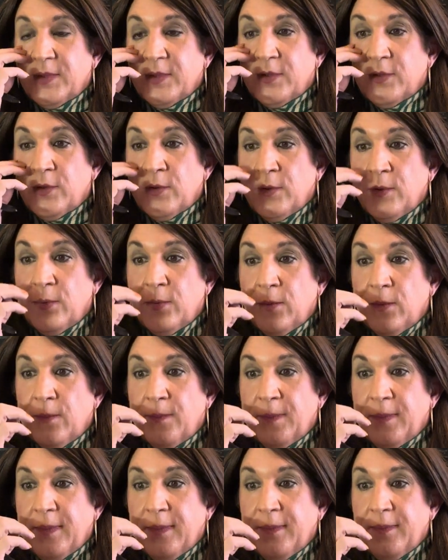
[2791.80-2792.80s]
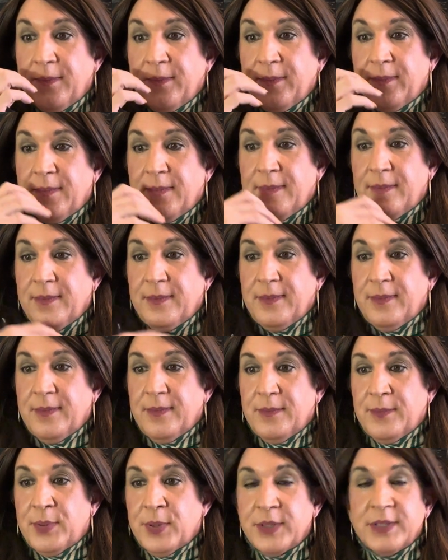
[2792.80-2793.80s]
So
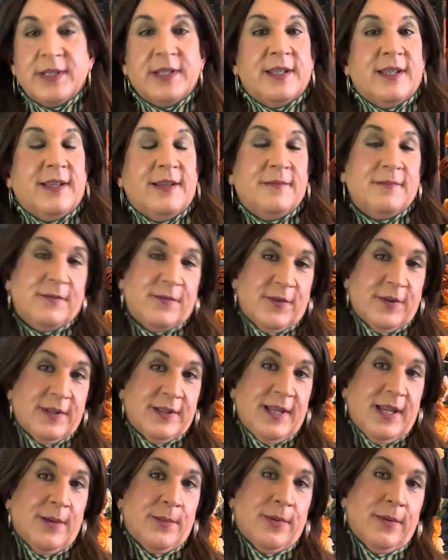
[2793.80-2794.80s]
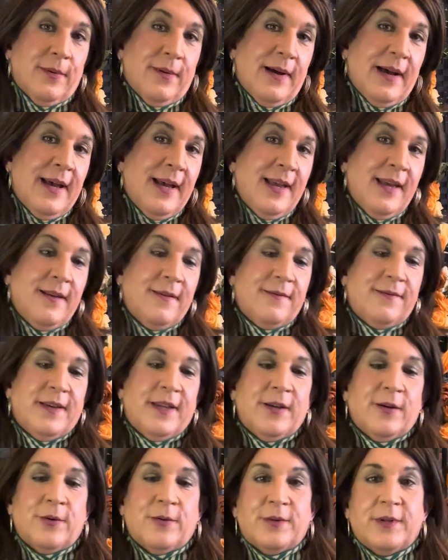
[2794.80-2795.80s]
personally, for example, I have
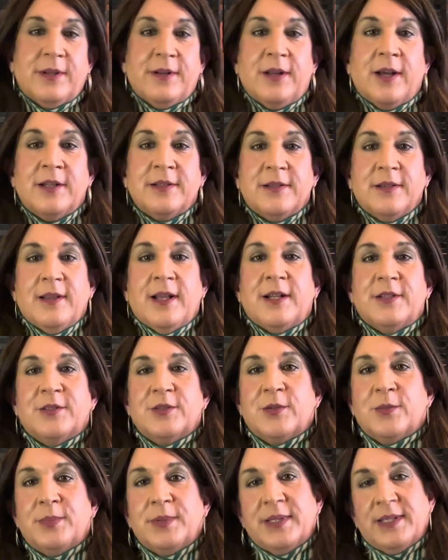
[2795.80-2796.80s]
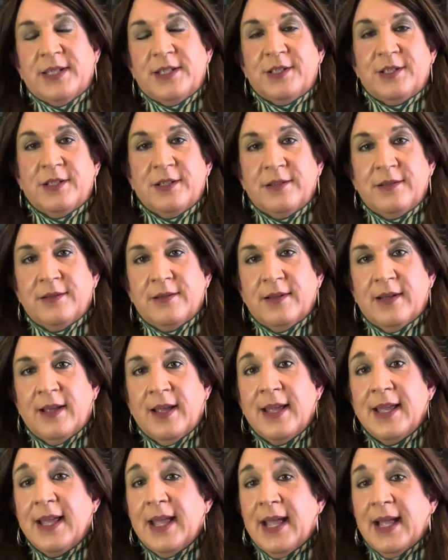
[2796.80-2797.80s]
held an ontological position,
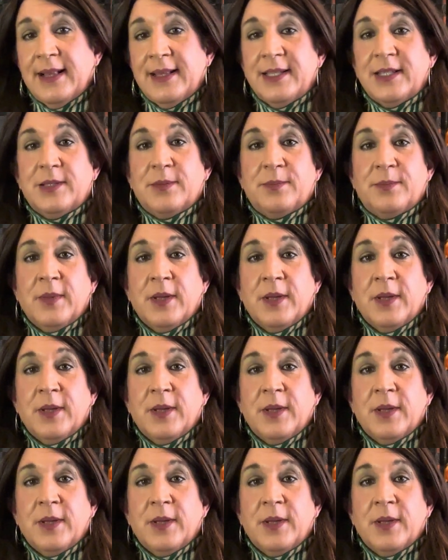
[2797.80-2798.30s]
at least